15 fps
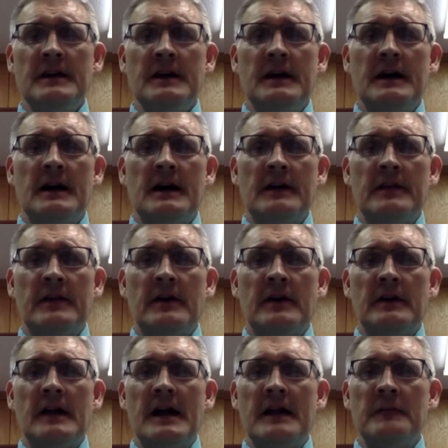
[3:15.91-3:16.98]
There are a
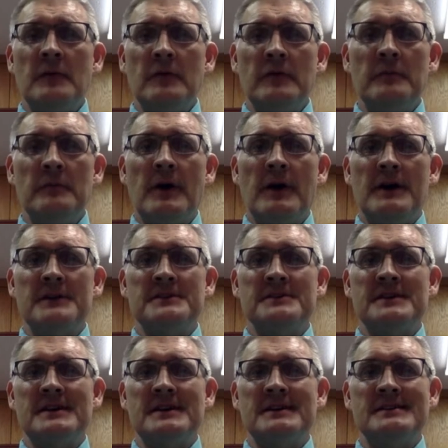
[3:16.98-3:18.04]
lot of moving parts,
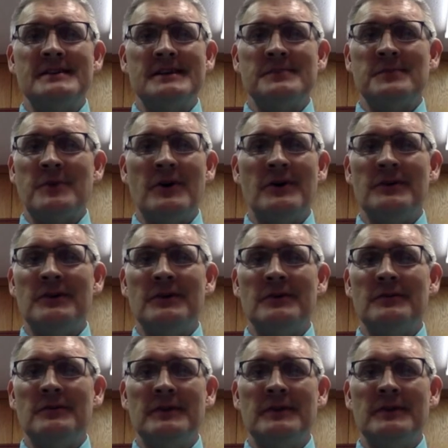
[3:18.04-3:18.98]
as we all know.